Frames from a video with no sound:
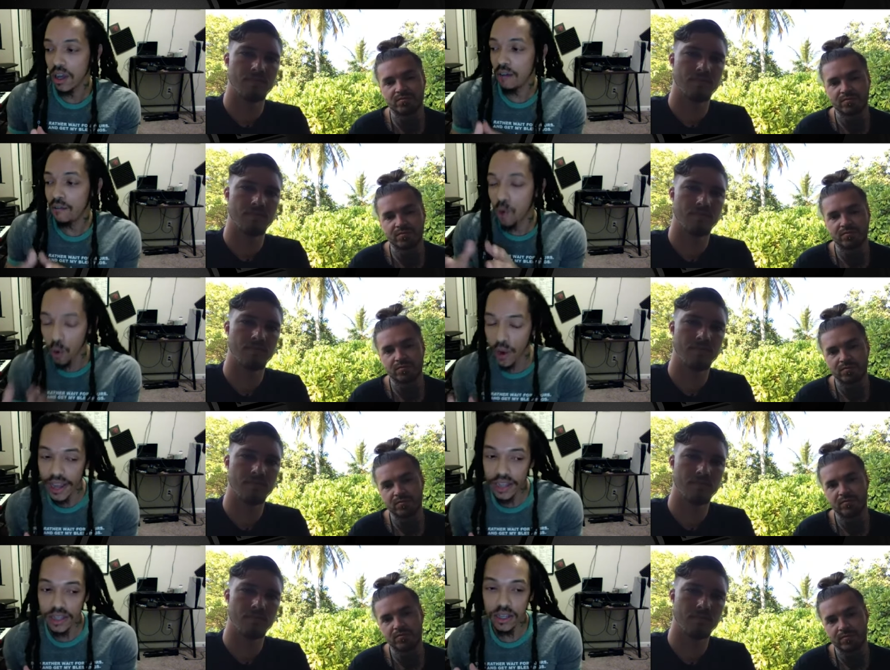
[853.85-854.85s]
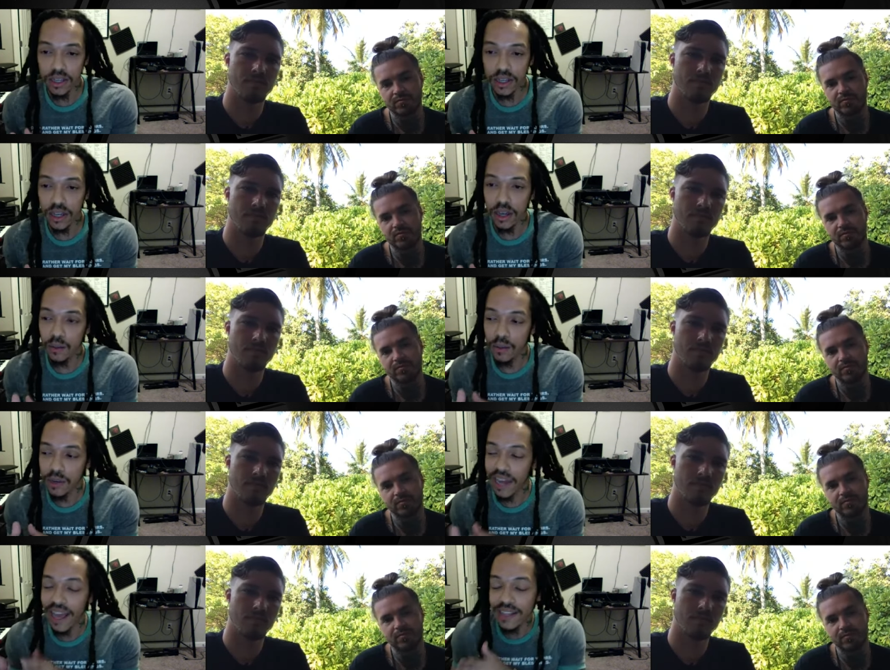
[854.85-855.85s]
Speaker 1: forex,
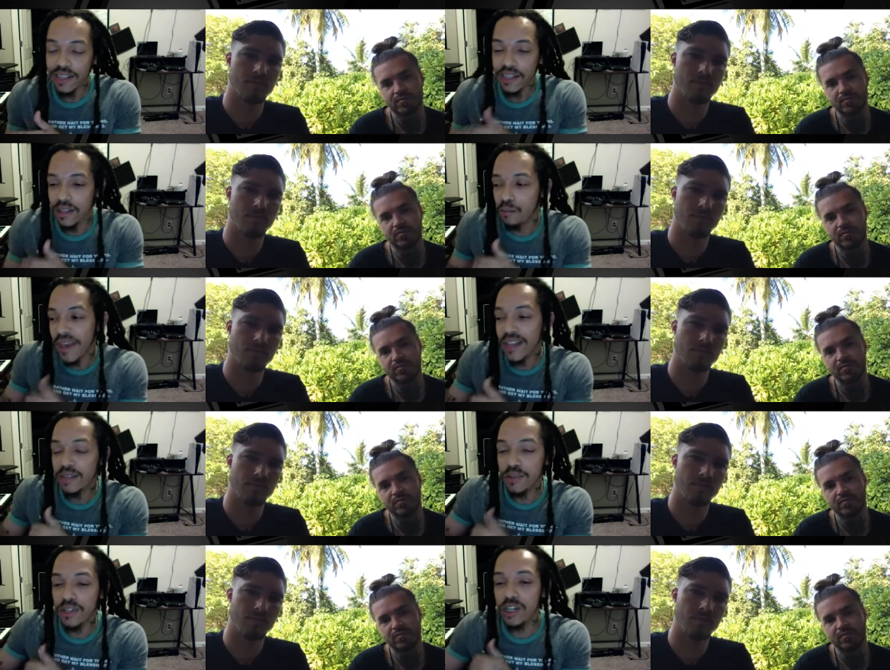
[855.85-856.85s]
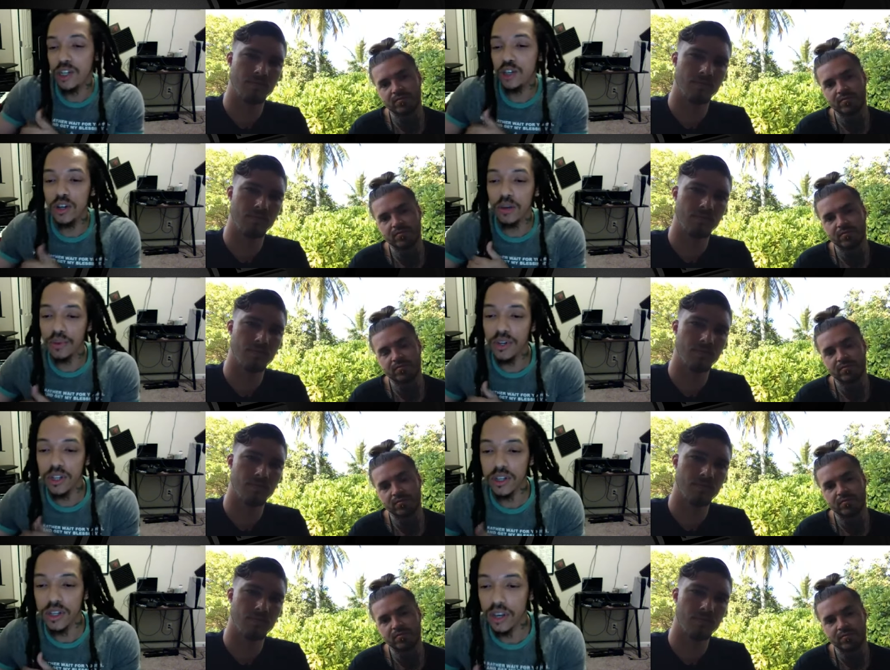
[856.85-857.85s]
that's the best position you can put
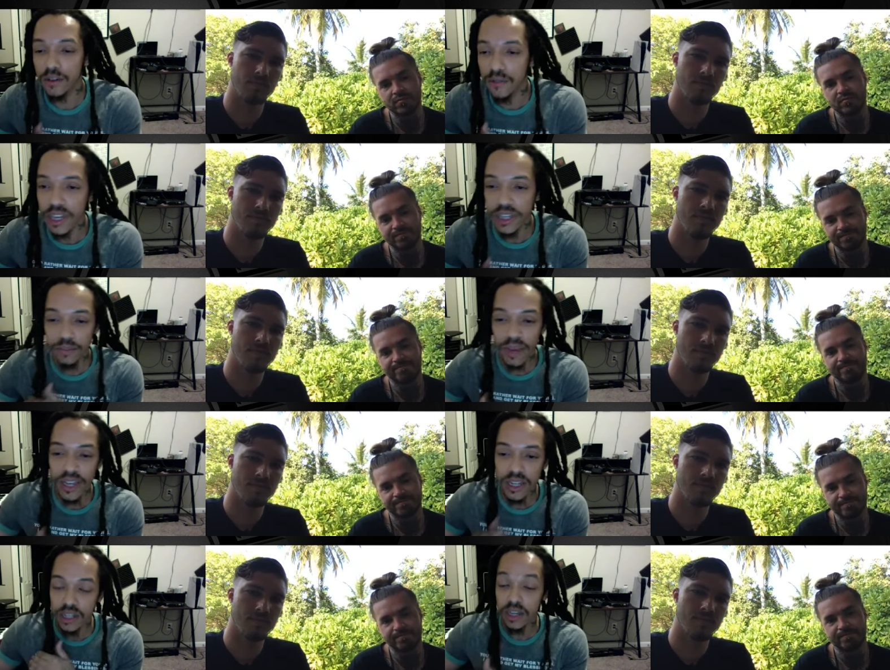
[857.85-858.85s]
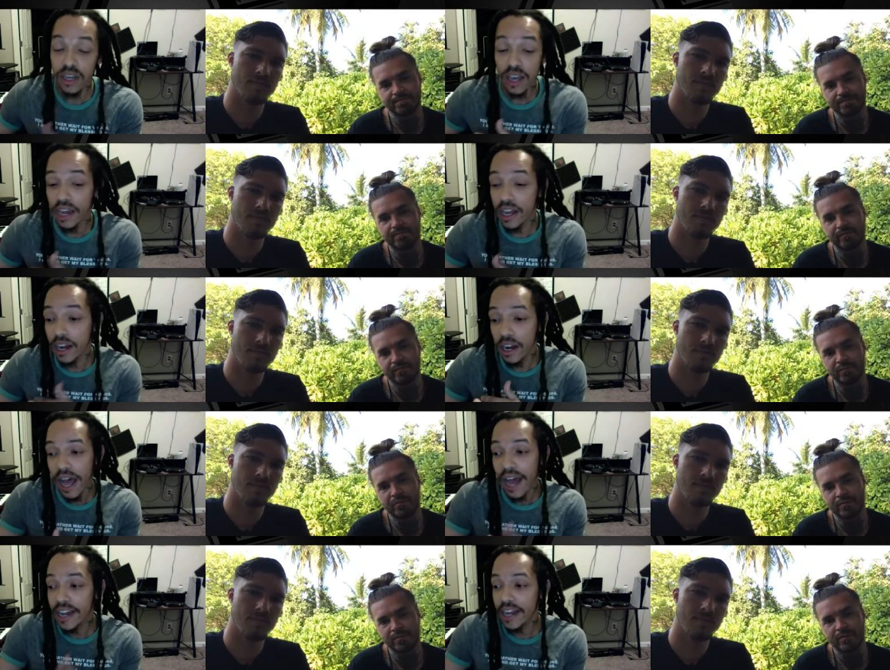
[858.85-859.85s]
yourself in, especially. And literally,
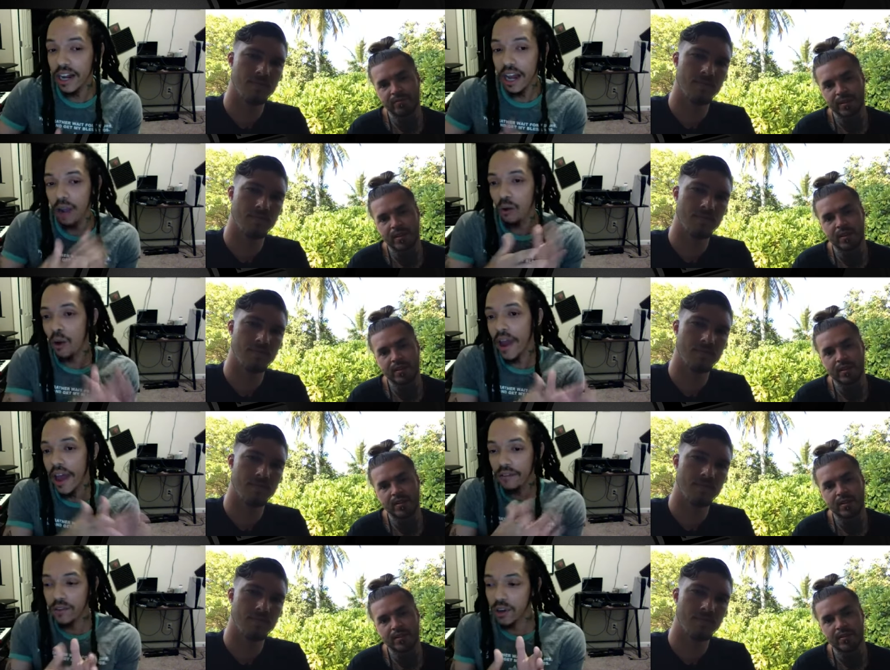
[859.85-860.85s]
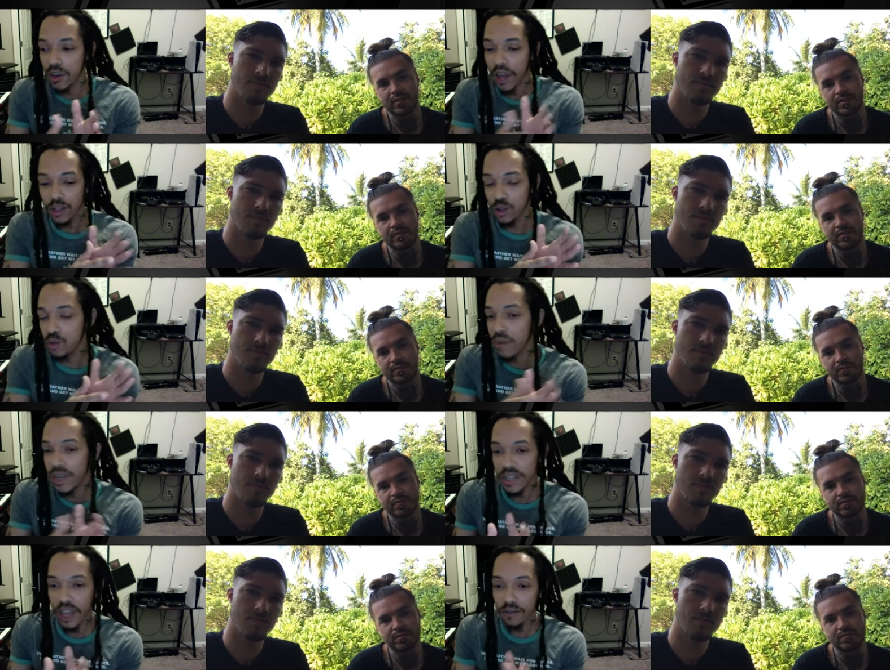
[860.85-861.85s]
I did it like right after, like two
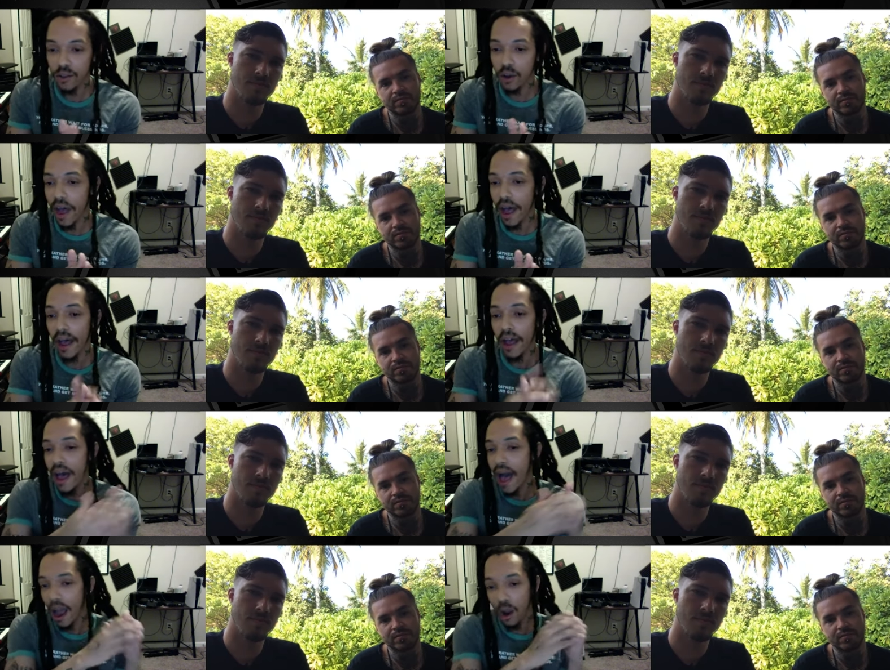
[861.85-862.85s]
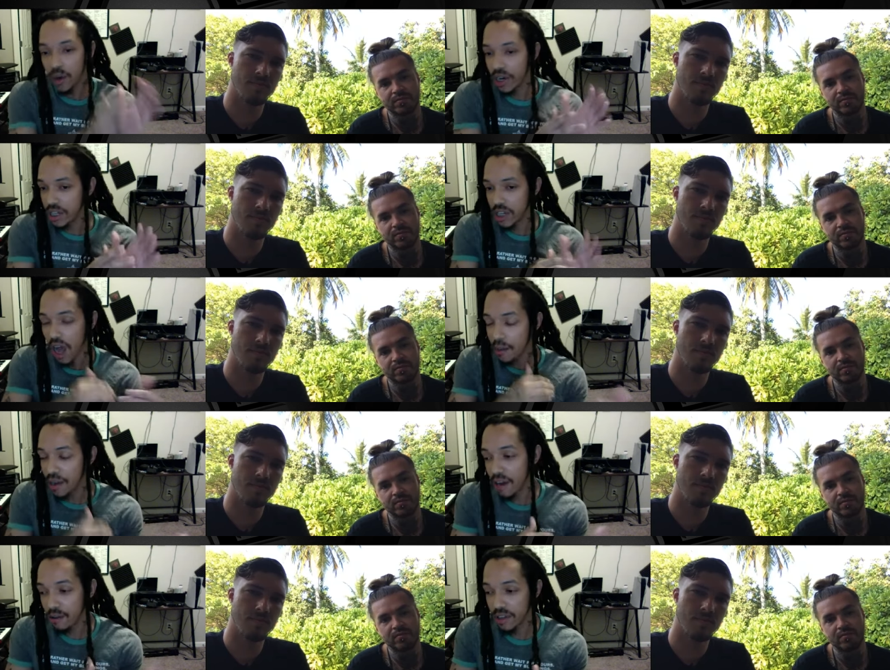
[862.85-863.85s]
months after I I quit the job and
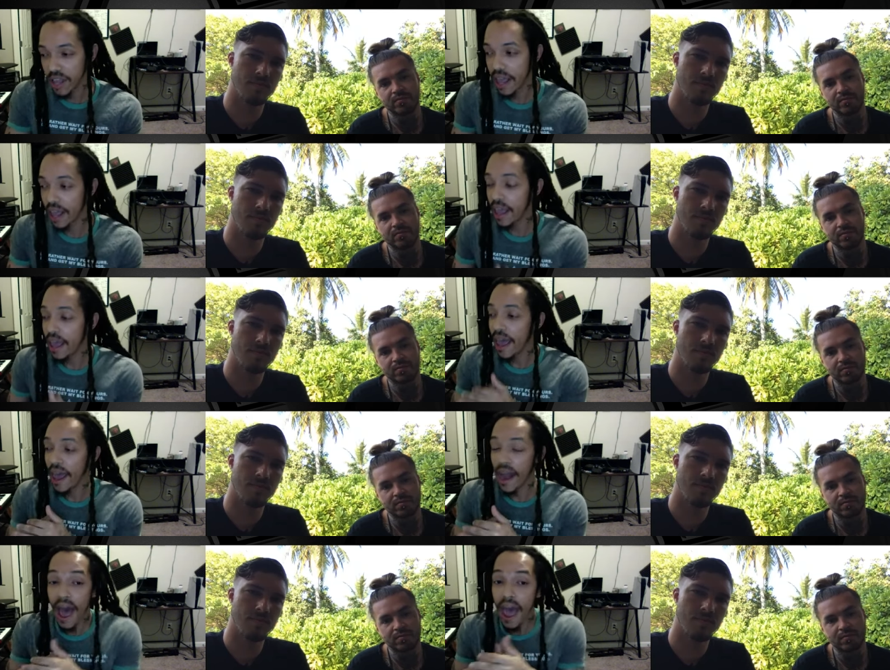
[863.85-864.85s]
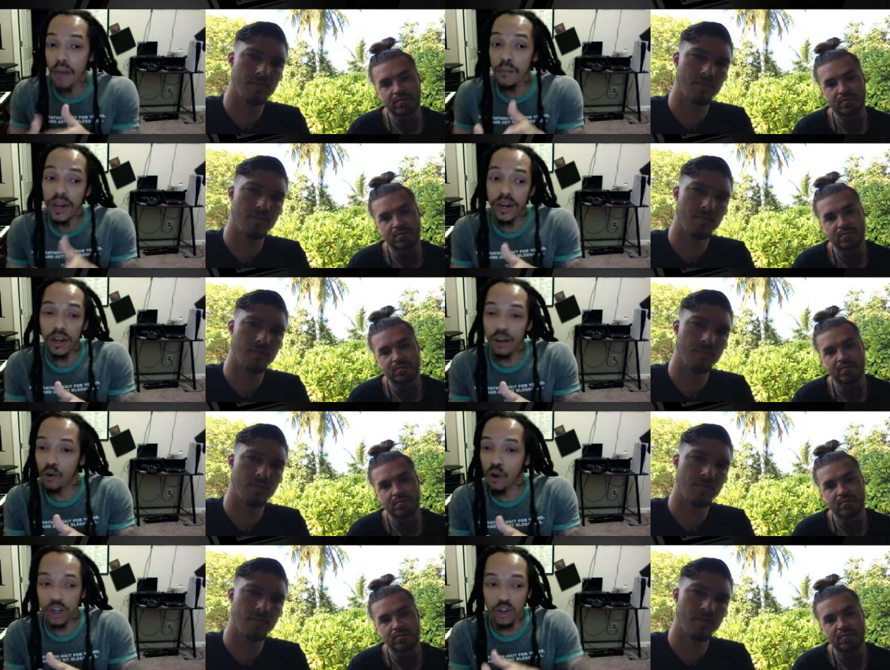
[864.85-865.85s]
everything. And I had been, of
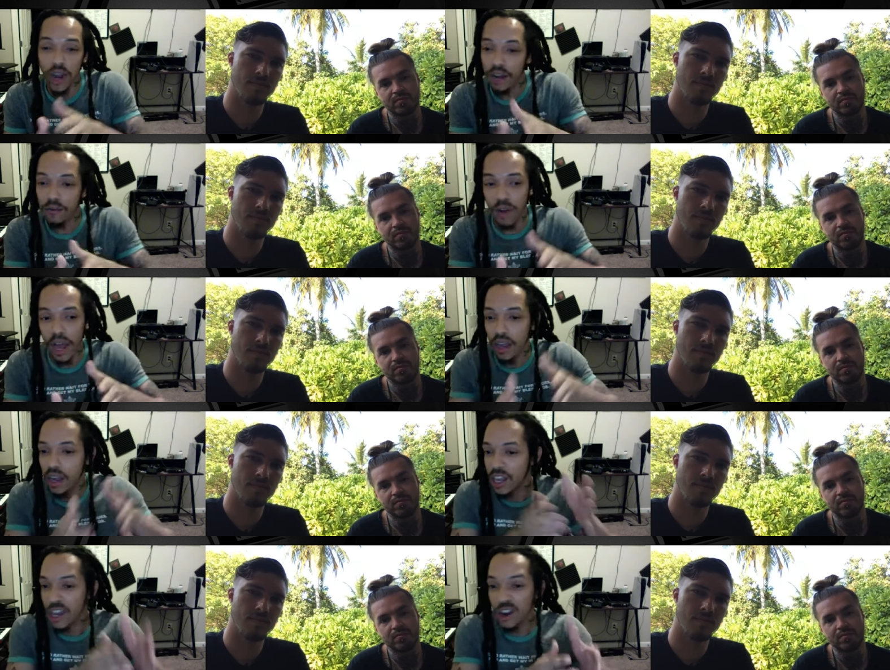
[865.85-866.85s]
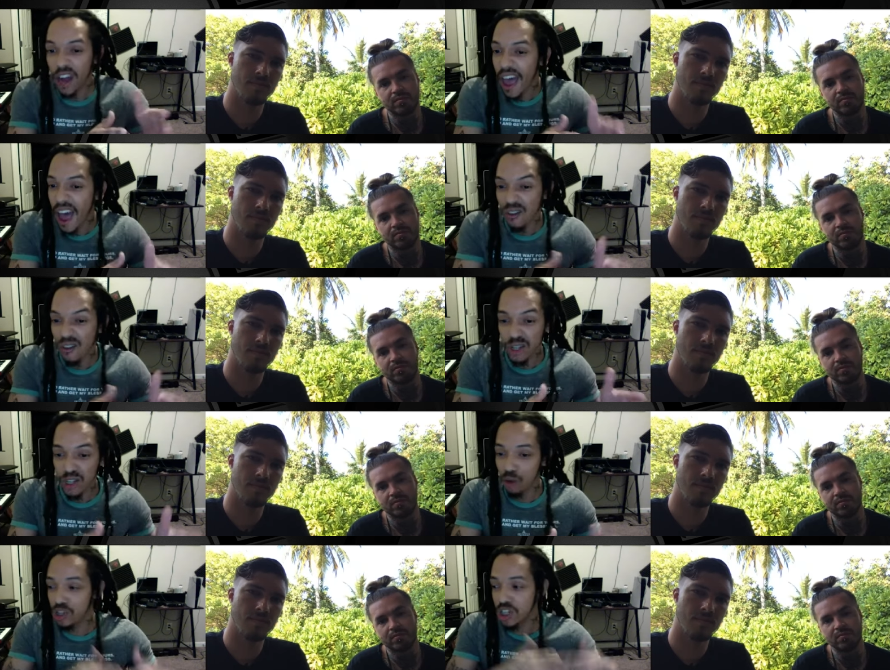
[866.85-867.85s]
course, trading for like a year and a half or
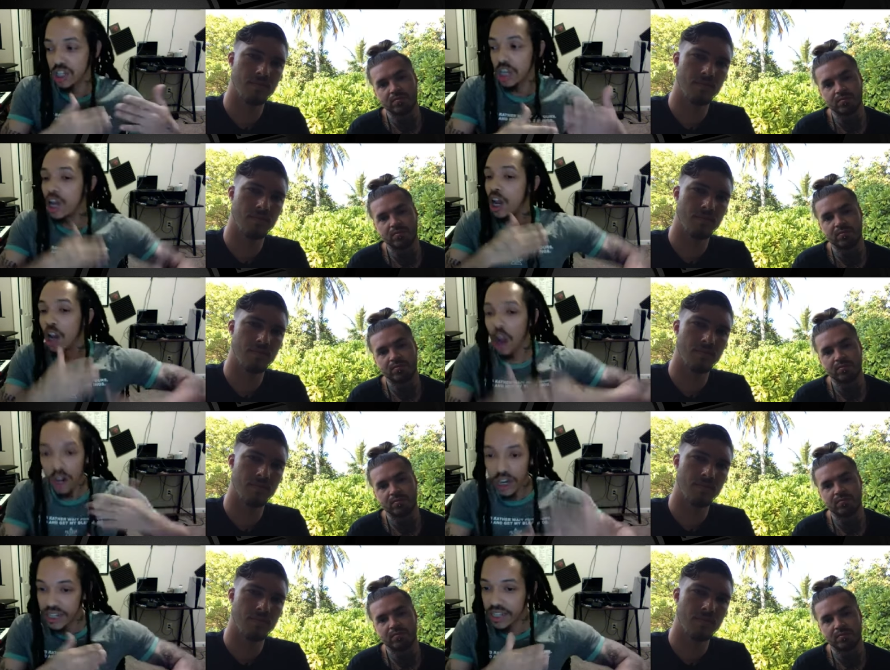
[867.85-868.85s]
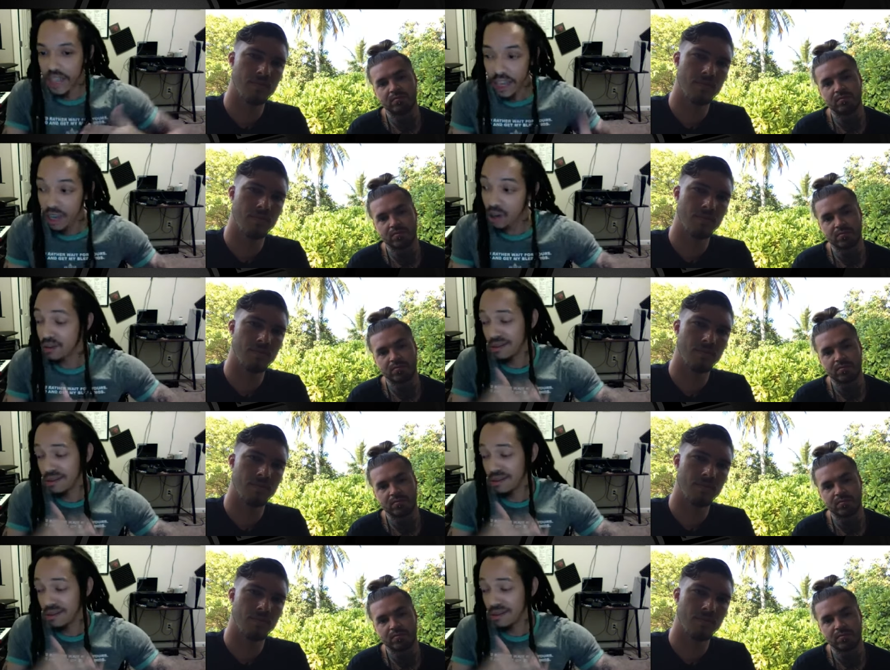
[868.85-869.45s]
so, just learning the skill.